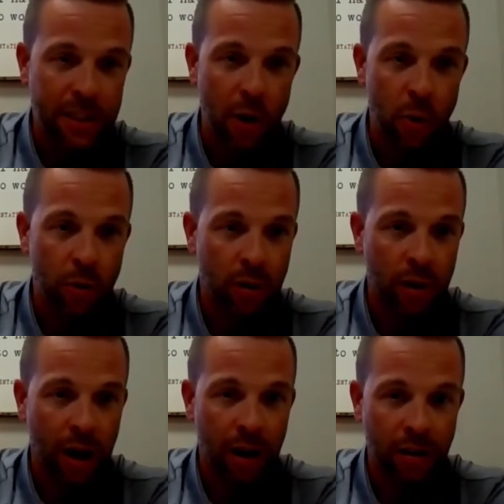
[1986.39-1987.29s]
So
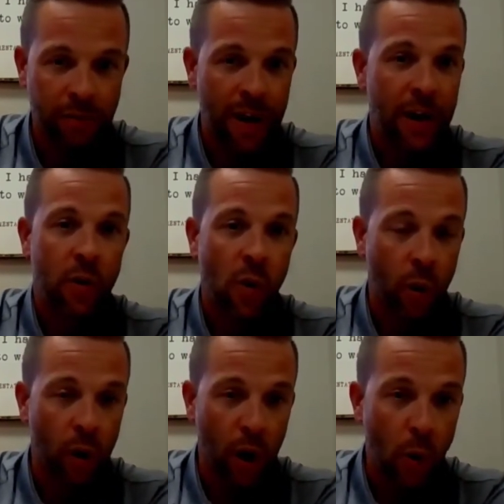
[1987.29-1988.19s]
federal
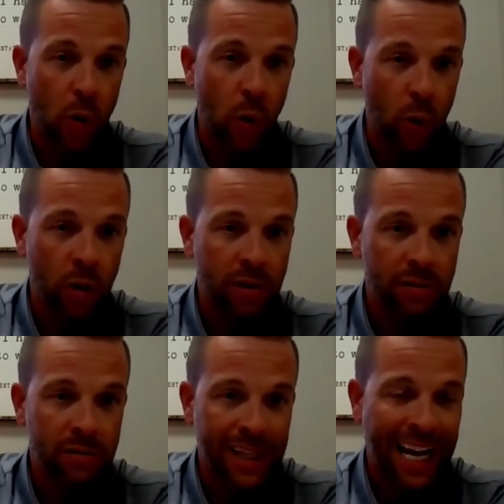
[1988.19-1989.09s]
or local
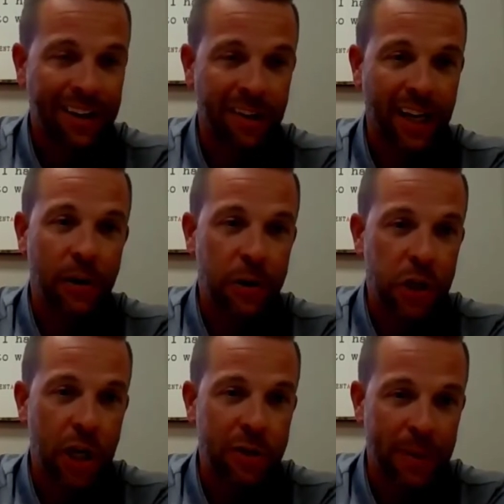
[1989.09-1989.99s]
tax lien or
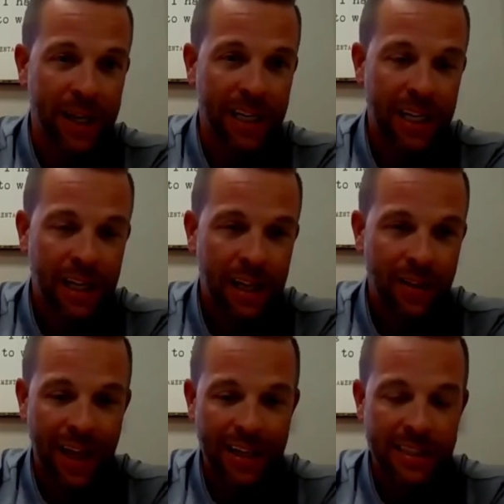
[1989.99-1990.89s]
judgment
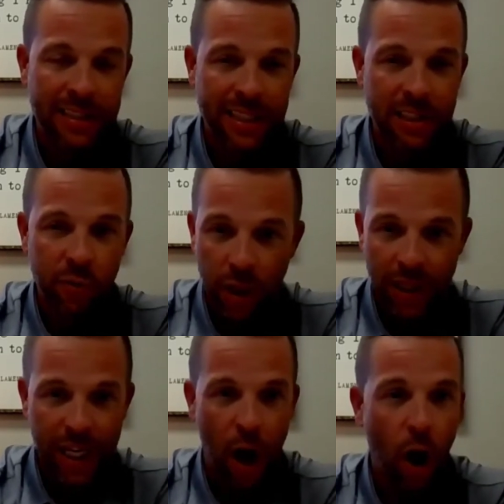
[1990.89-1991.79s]
that is really
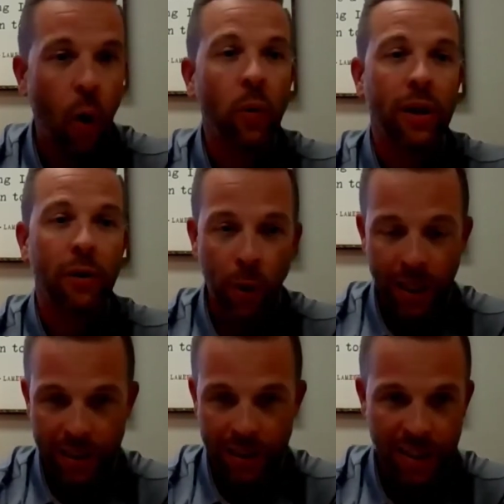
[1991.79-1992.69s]
the only
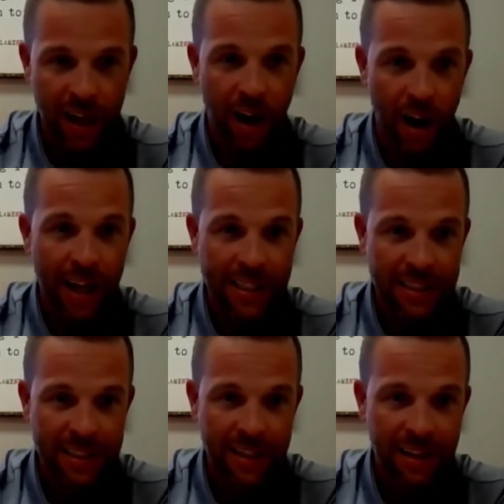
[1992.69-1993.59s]
risk to
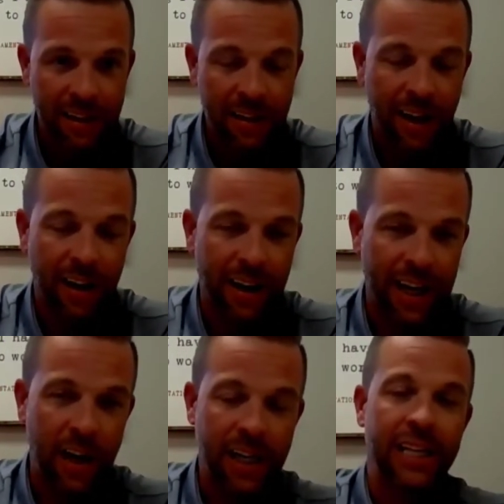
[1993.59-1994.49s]
us
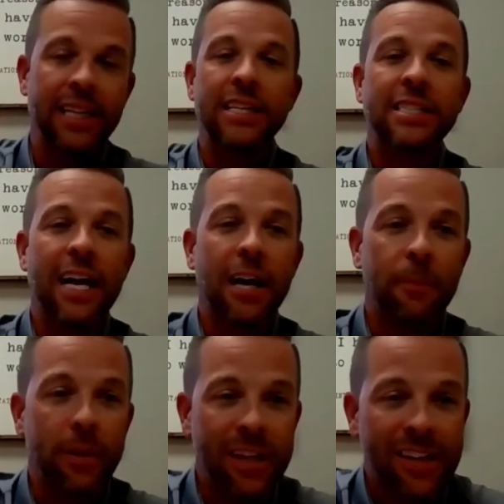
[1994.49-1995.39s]
in this
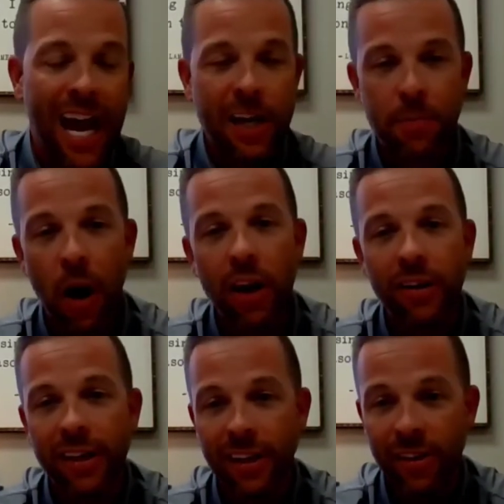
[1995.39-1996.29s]
setup with these cash
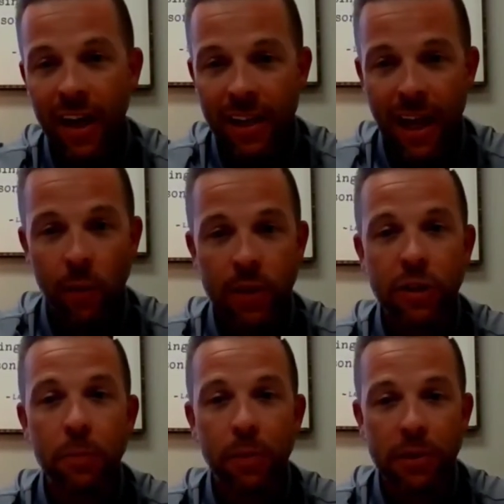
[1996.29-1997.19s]
policies that would
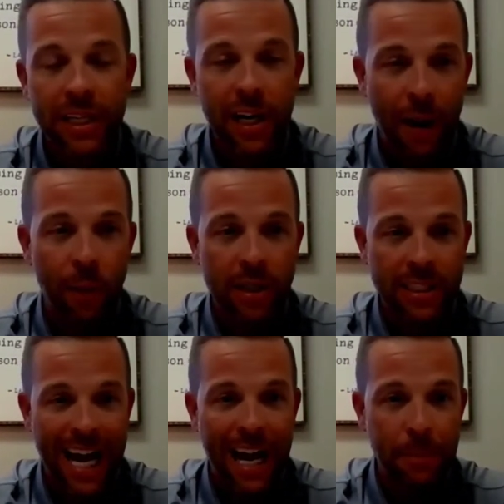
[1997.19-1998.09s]
supersede our
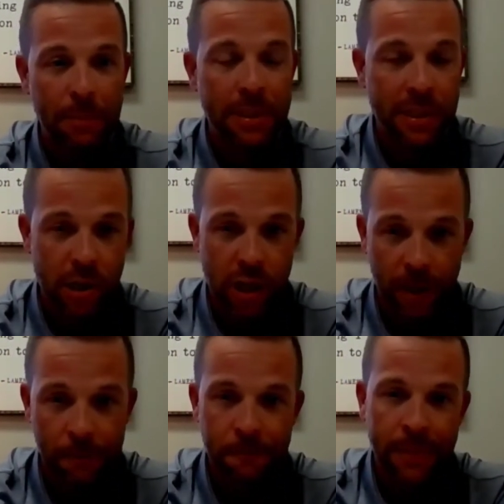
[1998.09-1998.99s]
assignment
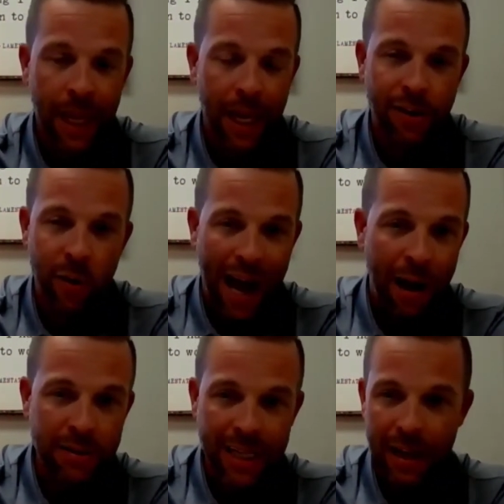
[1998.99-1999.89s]
position. And so
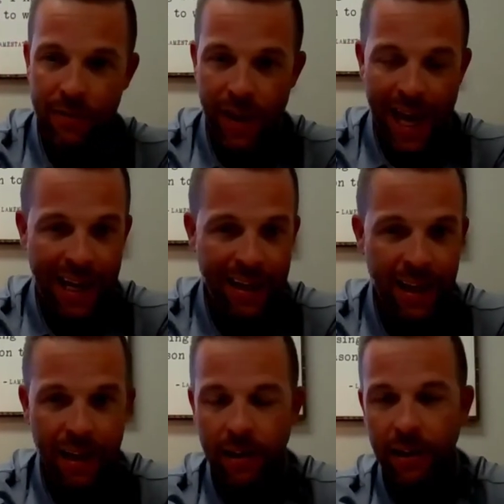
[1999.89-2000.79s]
outside of that,
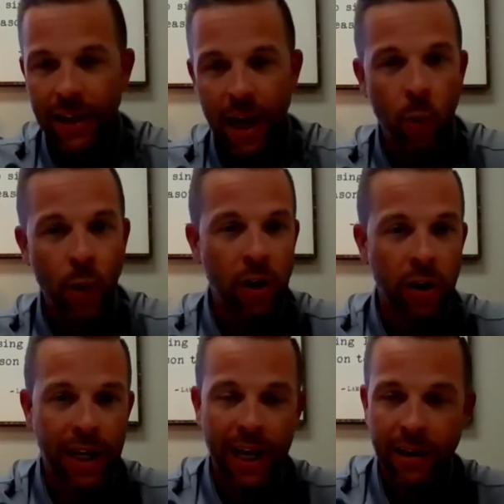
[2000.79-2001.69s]
you know, yeah, we
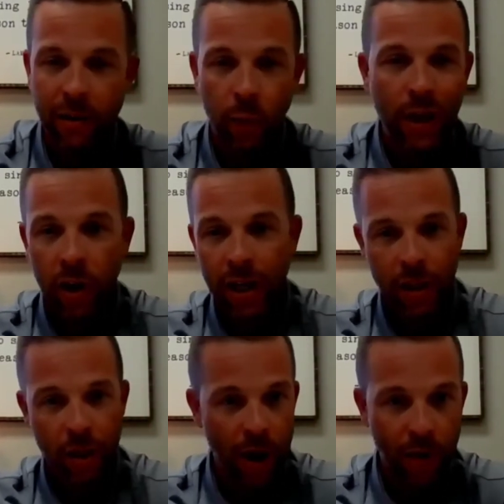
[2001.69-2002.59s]
look at
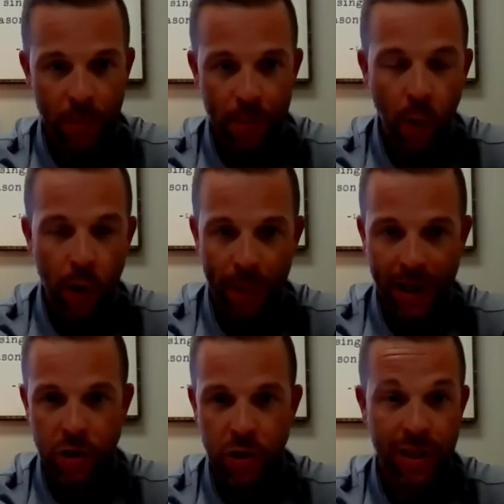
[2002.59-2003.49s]
the credit report,
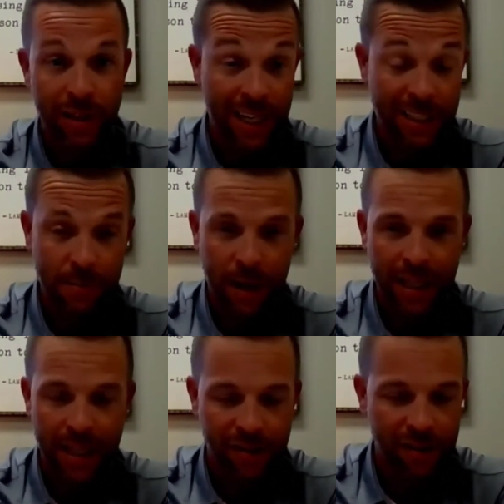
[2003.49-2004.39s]
make sure that it's not
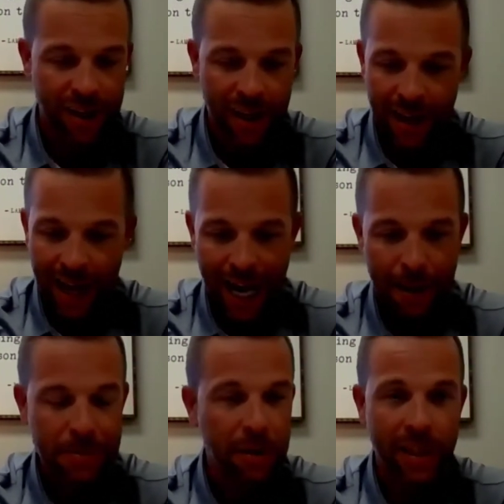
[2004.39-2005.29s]
somebody that's just
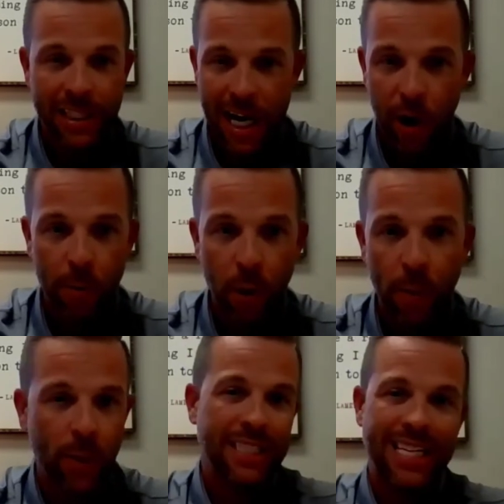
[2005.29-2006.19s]
absolutely terrible,
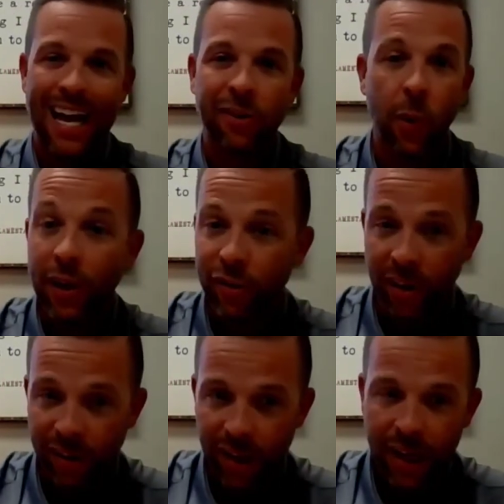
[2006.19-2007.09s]
but we just ask
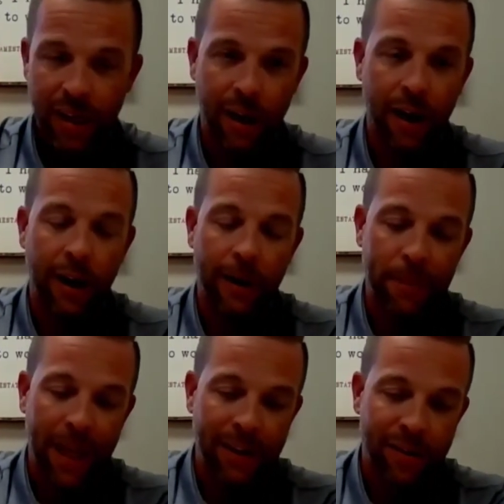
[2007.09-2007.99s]
questions.
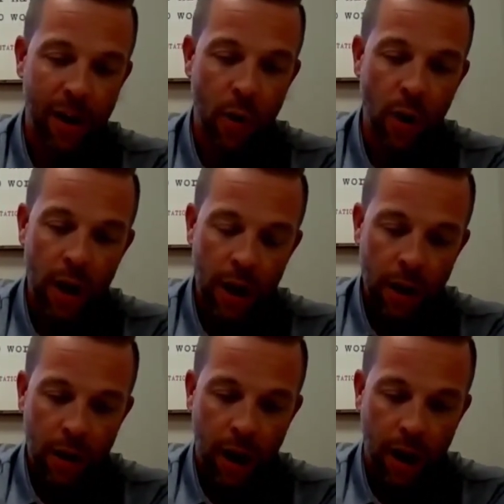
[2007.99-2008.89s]
And so
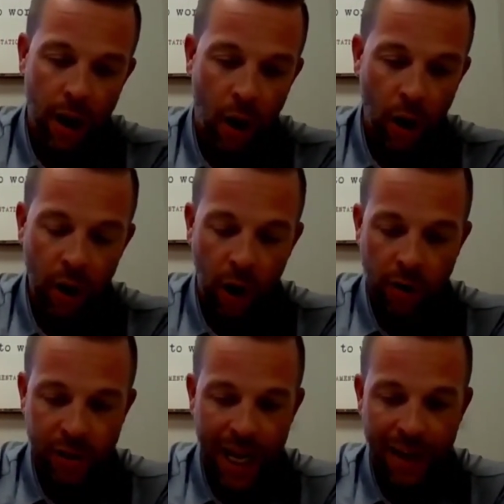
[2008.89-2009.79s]

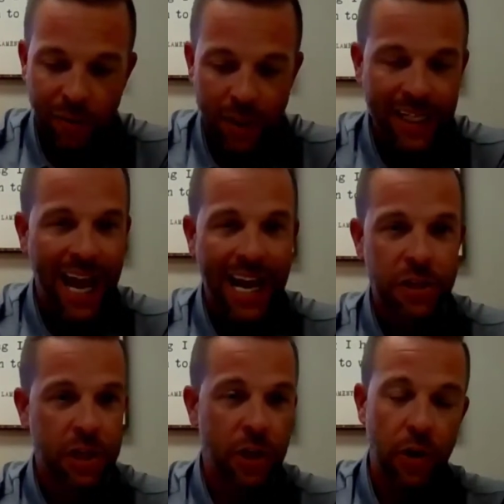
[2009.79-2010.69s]
our stance with the
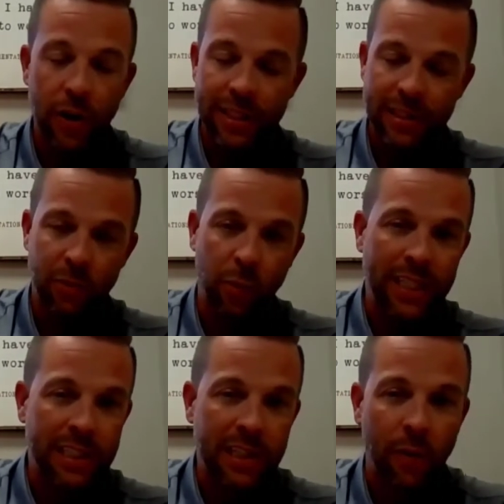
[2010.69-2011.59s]
cash secure is we
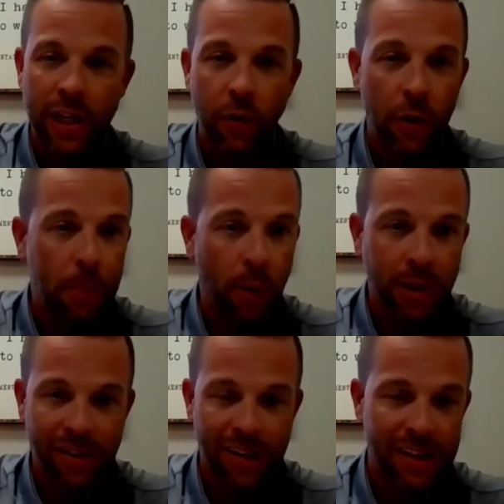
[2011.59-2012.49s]
just don't need to report
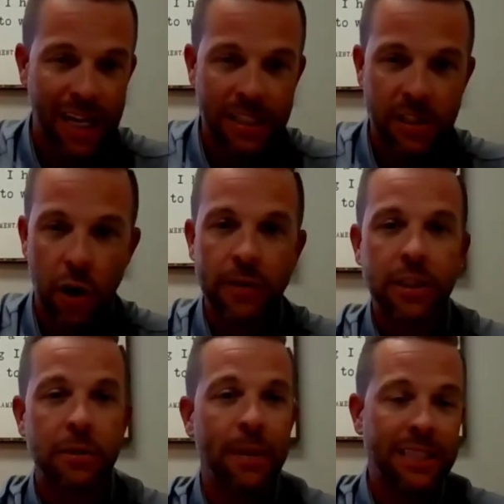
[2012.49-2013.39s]
this as a debt
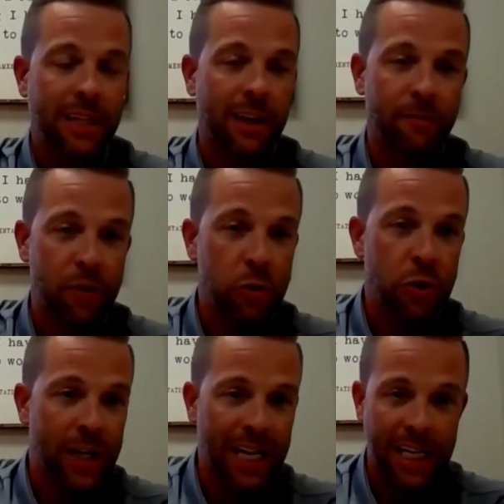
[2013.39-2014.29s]
service to mess up
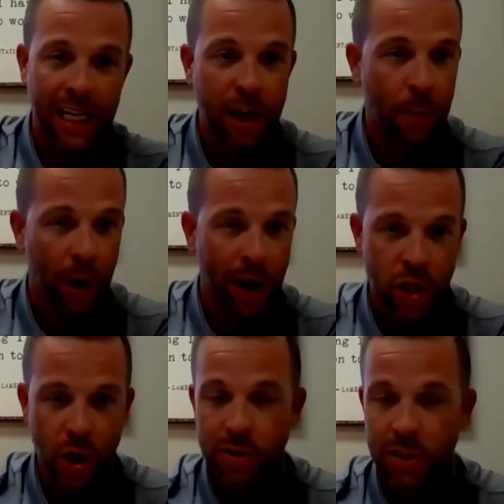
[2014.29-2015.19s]
future debt to income
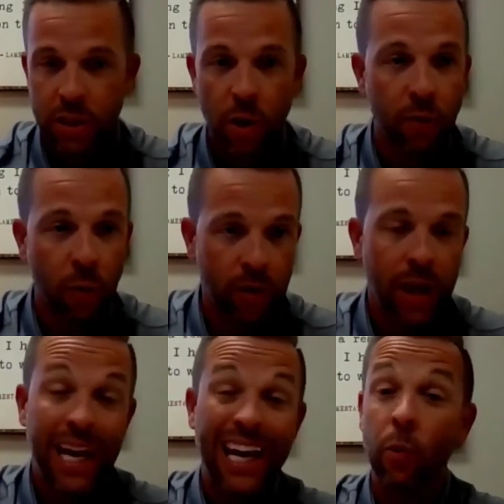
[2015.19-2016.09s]
ratios and so forth.
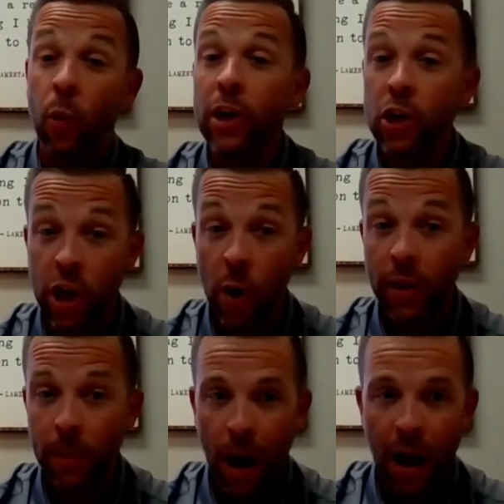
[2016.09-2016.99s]
It wouldn't show
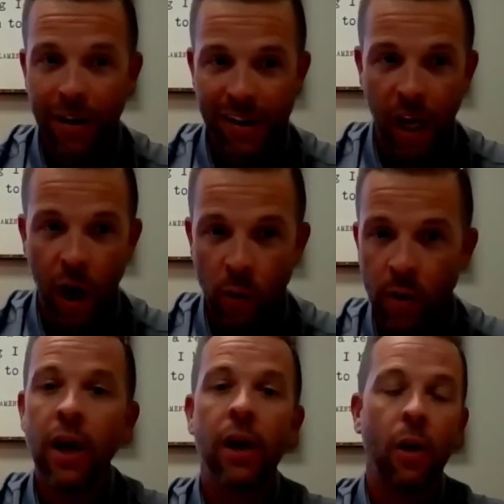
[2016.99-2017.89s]
in the policy
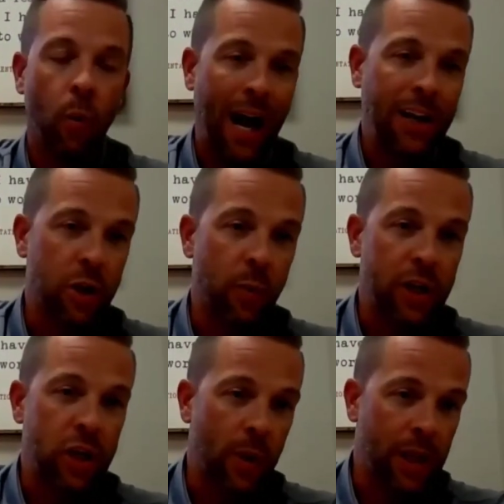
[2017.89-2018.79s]
loan. Why should we
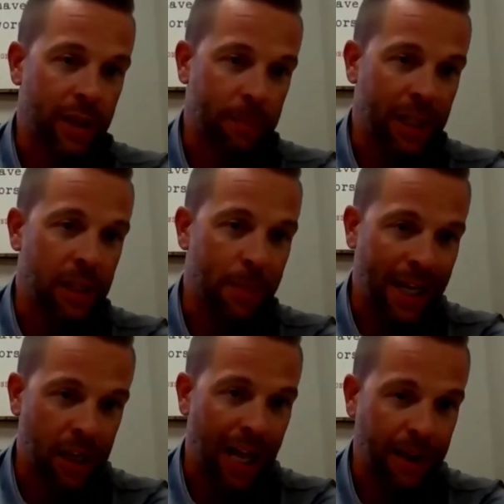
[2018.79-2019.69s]
show it in the
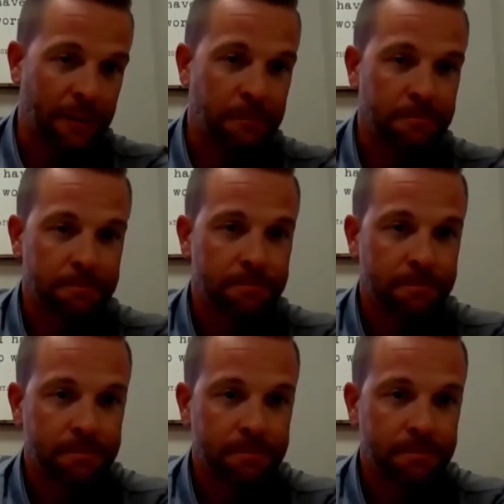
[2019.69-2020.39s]
bank line?